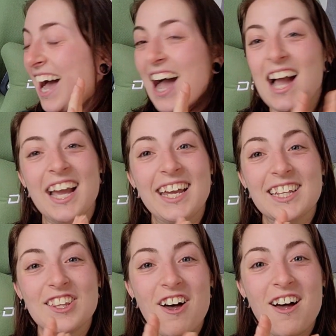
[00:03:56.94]

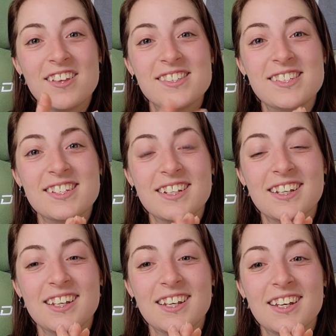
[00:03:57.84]
I lost
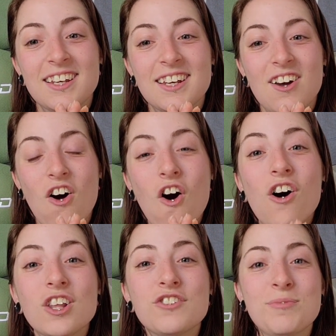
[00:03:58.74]

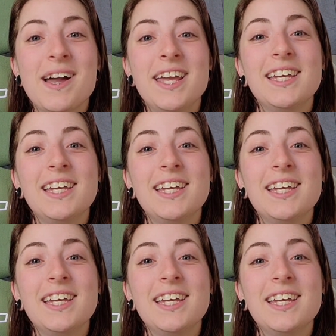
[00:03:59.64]
all of my